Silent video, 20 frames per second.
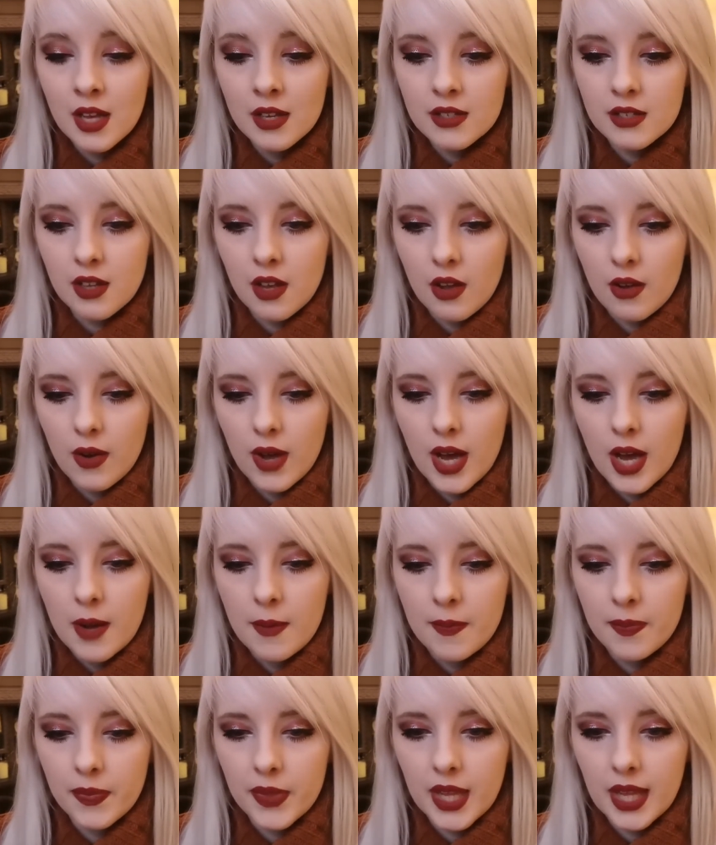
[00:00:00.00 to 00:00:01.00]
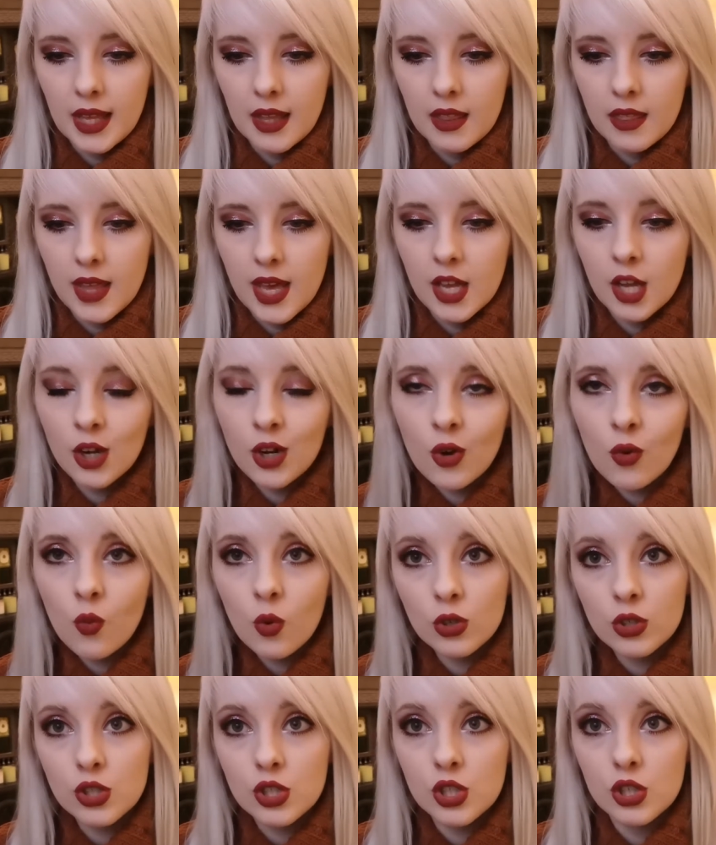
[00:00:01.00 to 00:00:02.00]
So they're gonna
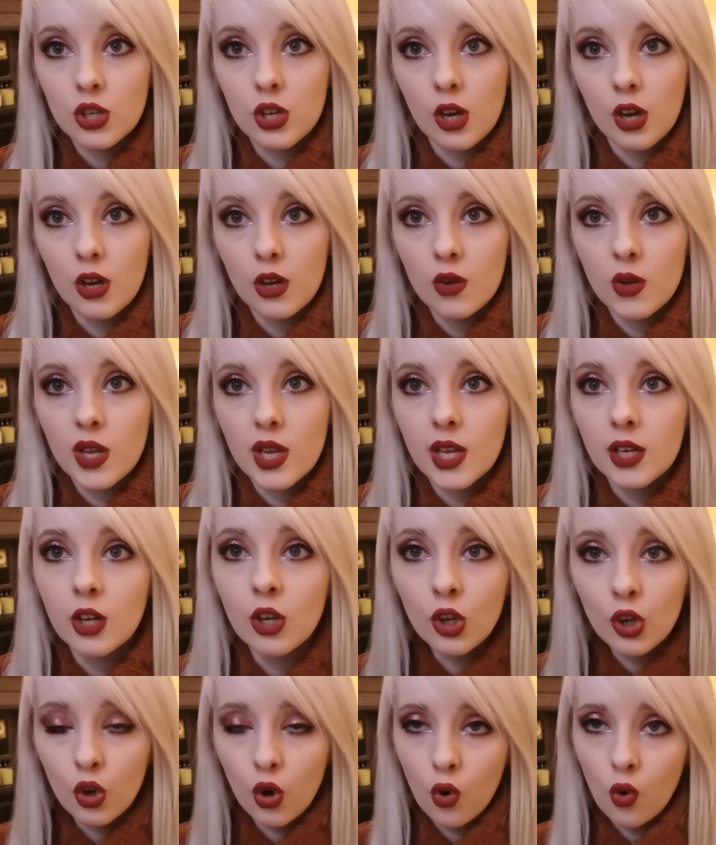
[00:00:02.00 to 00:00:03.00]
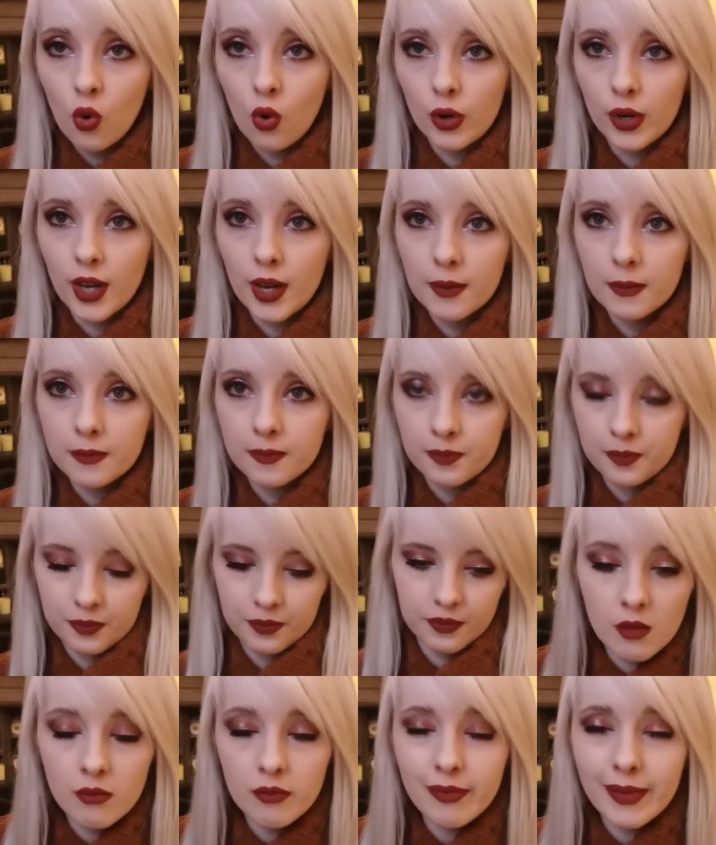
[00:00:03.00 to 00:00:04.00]
want to go in a corner.
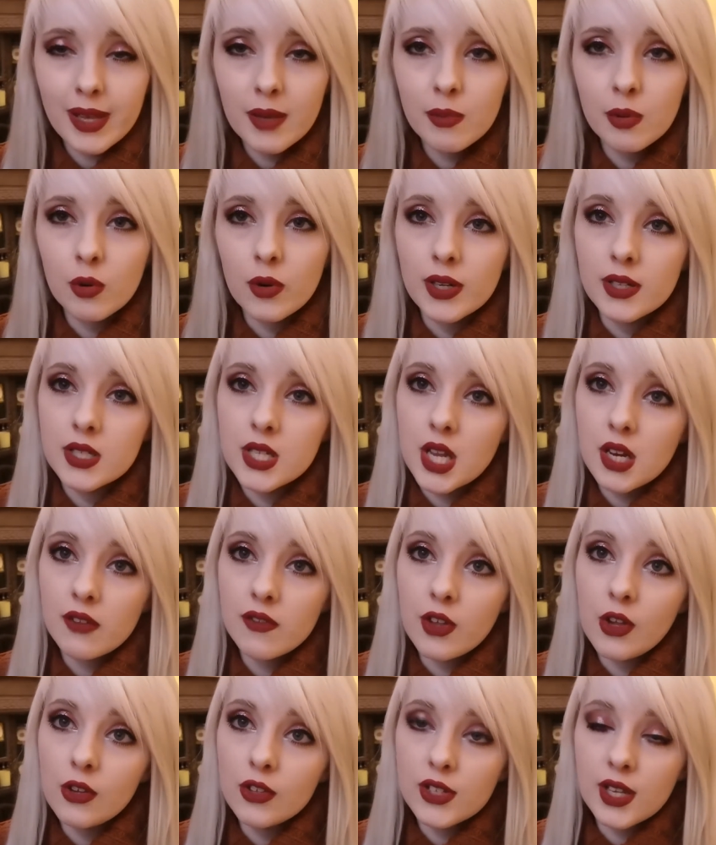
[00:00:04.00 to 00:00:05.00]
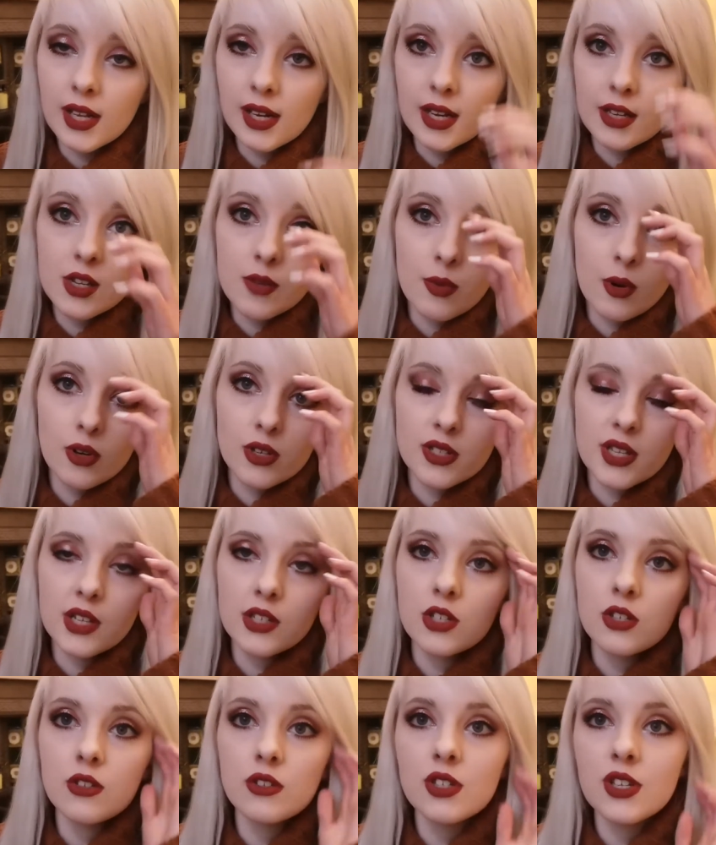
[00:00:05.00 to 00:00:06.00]
Some people, instead of using a litter box, they
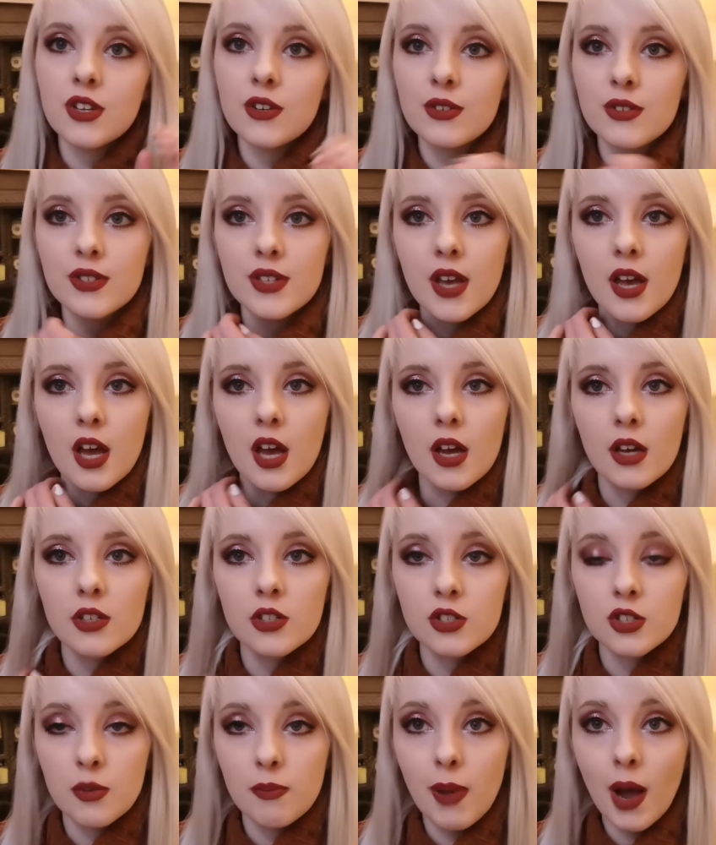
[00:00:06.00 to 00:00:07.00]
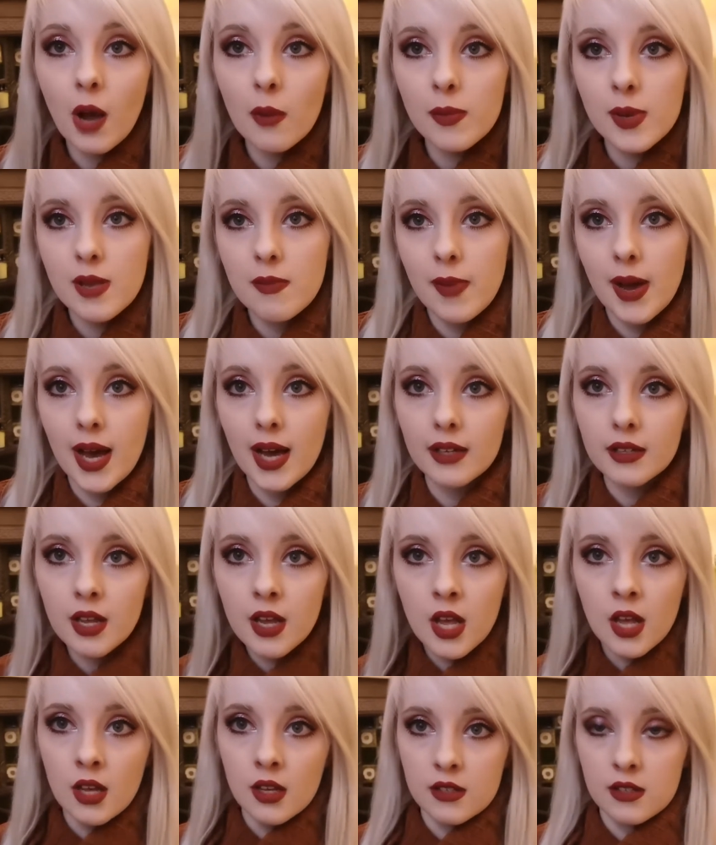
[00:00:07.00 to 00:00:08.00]
choose to use just a puppy pad
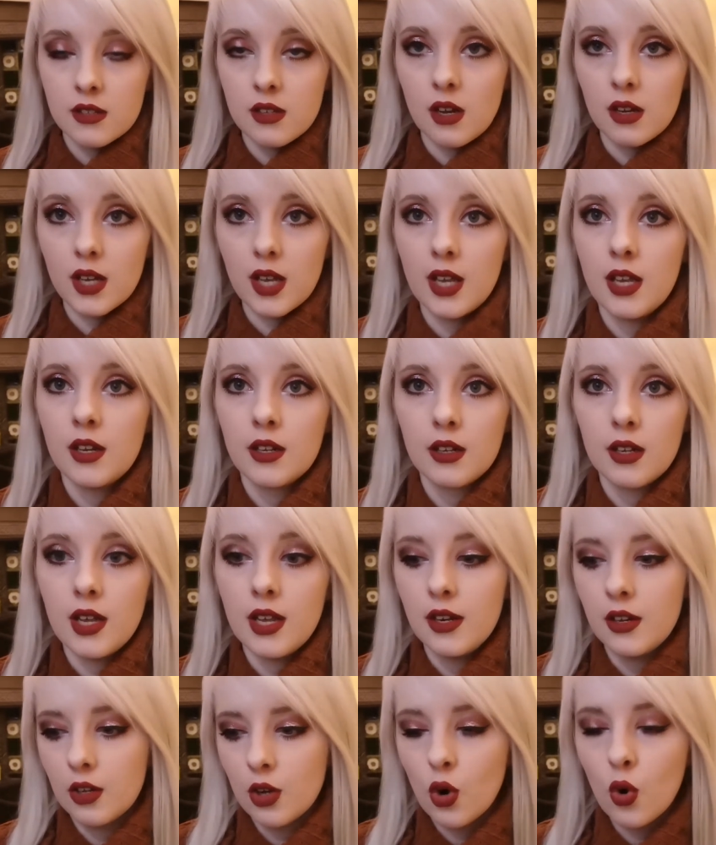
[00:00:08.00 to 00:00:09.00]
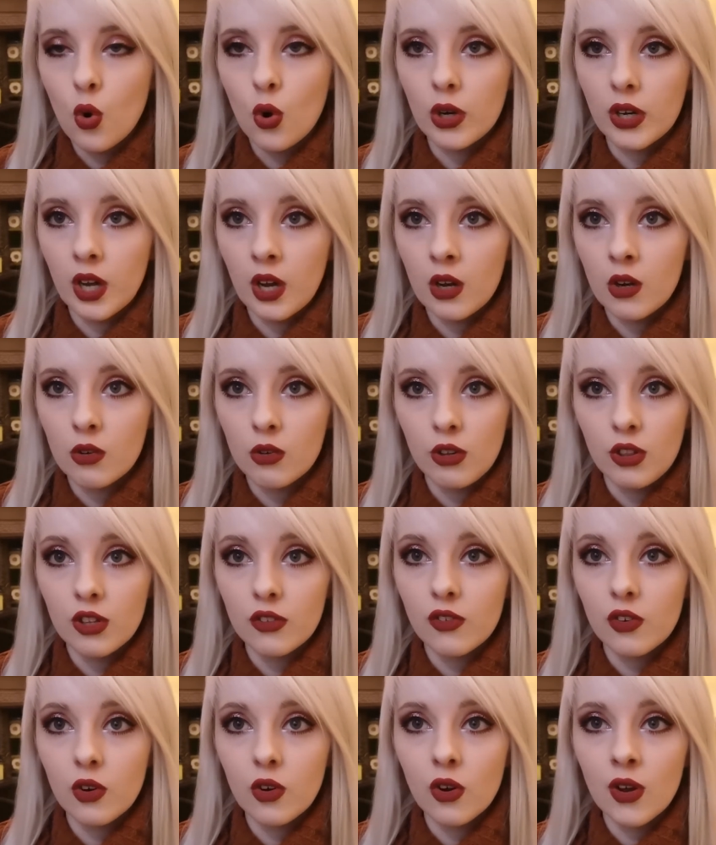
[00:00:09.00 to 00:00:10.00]
stuck in a corner or on the
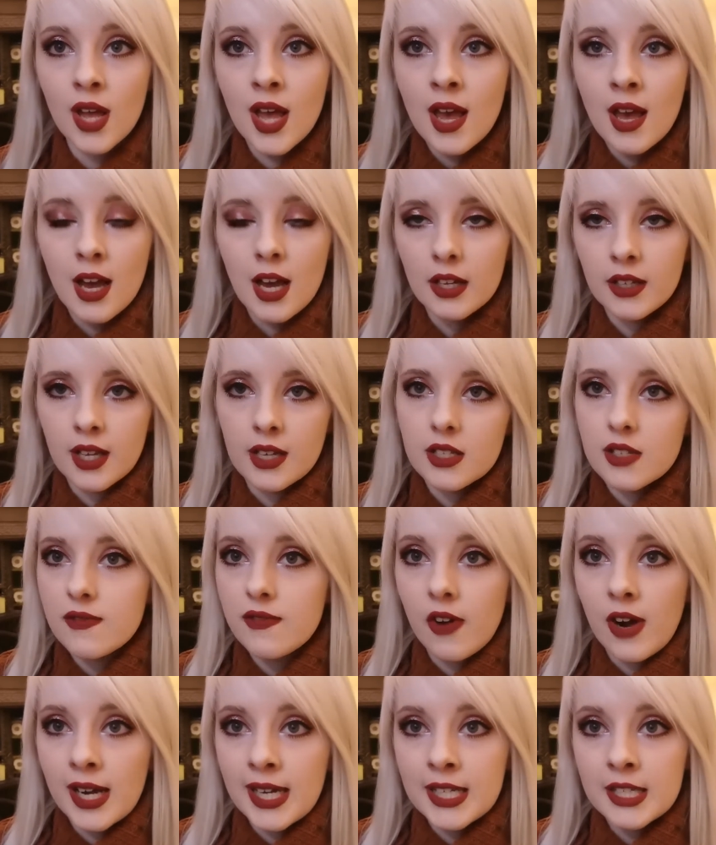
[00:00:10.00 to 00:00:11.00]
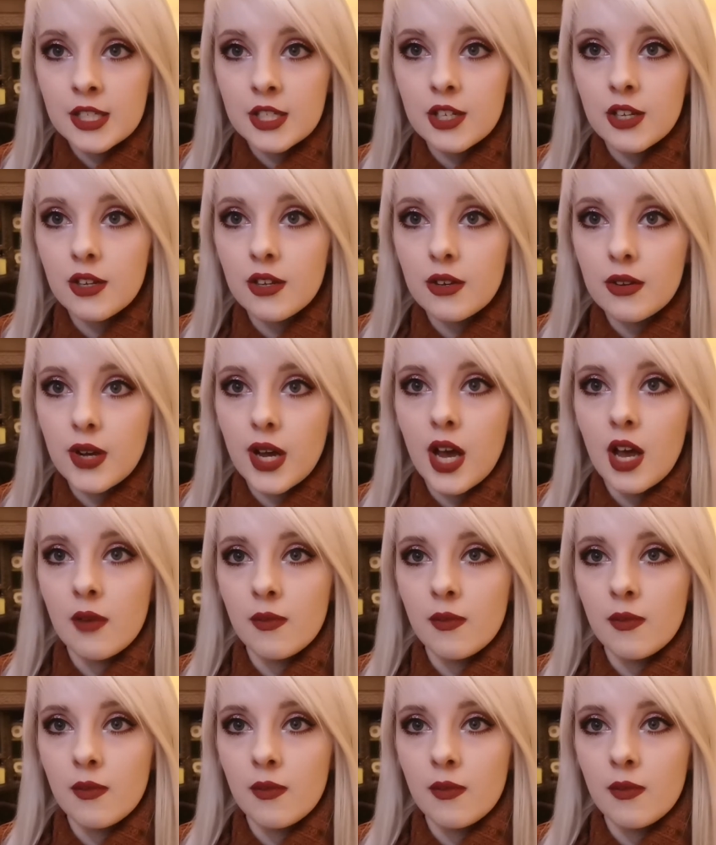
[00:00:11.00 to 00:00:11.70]
floor, and that's fine too.